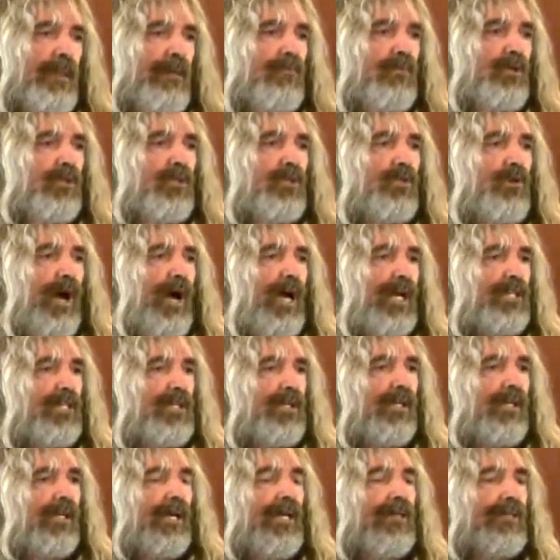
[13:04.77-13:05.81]
but to
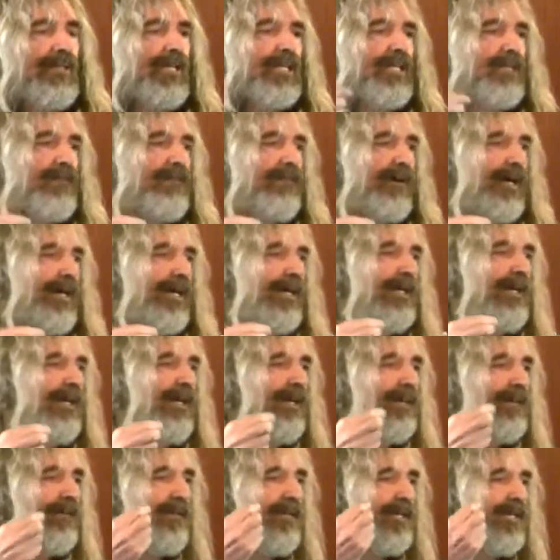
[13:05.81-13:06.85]
actually identify
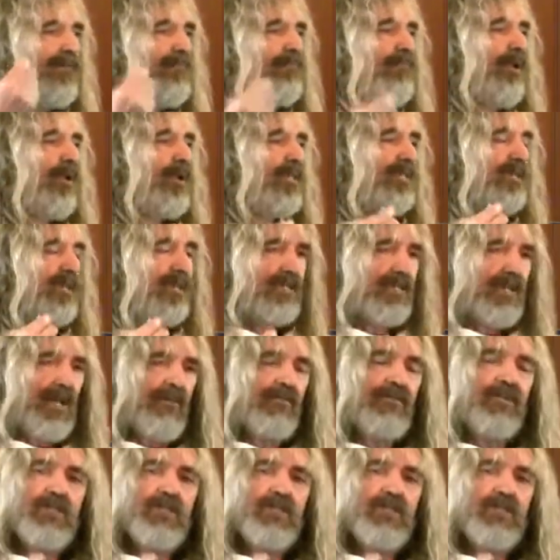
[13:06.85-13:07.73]
the impulse itself,